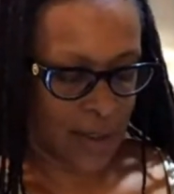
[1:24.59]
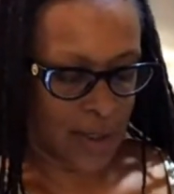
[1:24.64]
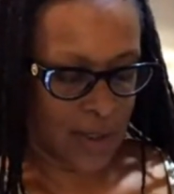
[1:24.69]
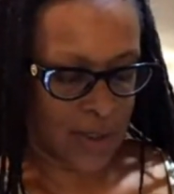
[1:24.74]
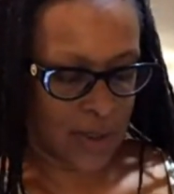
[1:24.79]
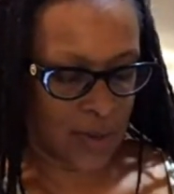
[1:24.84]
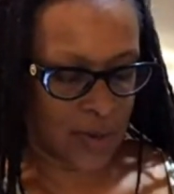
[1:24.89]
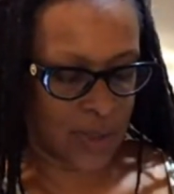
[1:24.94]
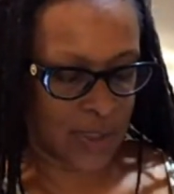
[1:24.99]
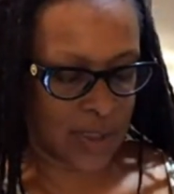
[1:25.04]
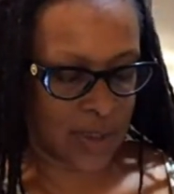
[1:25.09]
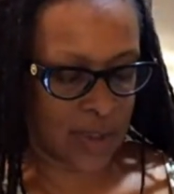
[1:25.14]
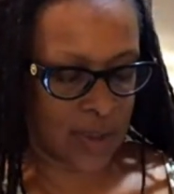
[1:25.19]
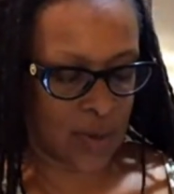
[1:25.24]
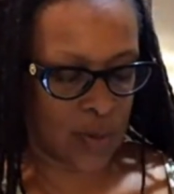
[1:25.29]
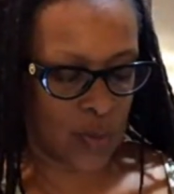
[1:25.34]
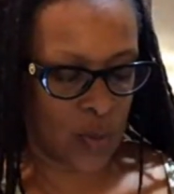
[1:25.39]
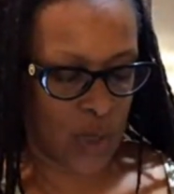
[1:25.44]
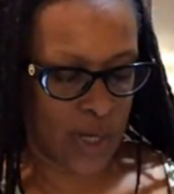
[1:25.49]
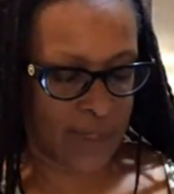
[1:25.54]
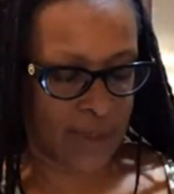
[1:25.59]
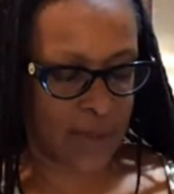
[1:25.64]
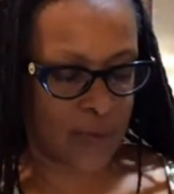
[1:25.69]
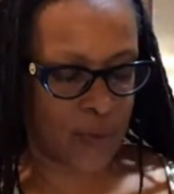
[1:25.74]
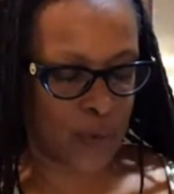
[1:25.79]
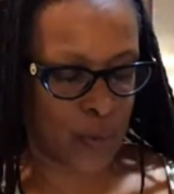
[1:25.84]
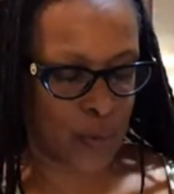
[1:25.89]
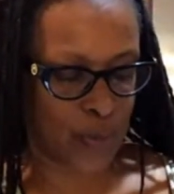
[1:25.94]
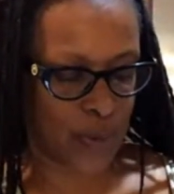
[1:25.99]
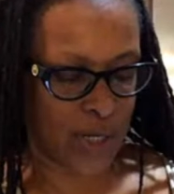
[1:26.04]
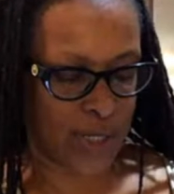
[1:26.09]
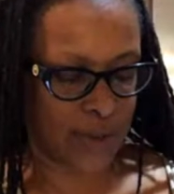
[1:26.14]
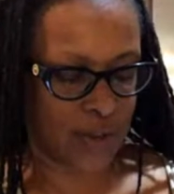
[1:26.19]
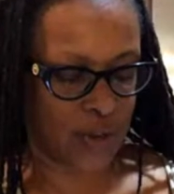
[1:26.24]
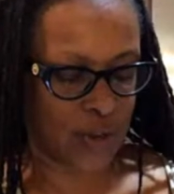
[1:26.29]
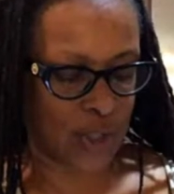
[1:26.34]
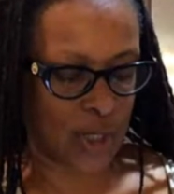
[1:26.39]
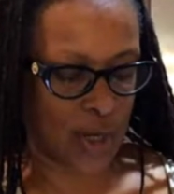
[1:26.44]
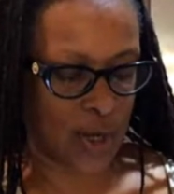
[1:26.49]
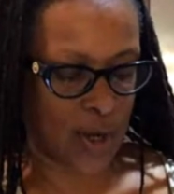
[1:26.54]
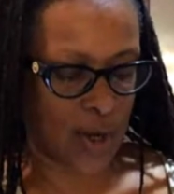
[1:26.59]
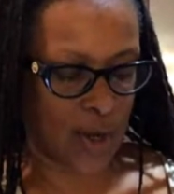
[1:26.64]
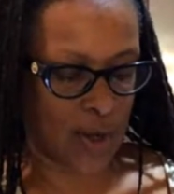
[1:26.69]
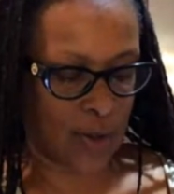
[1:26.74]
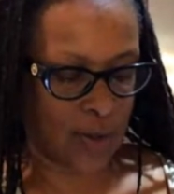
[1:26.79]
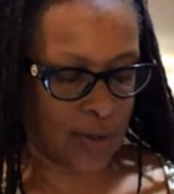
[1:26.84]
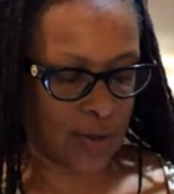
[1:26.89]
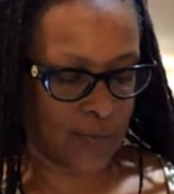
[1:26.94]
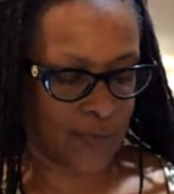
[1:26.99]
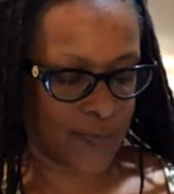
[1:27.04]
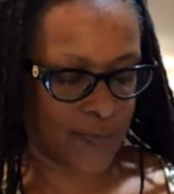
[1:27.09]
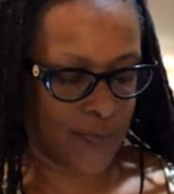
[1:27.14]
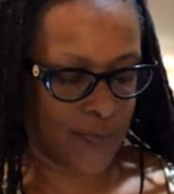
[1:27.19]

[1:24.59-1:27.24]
So this is what's for brunch, y'all.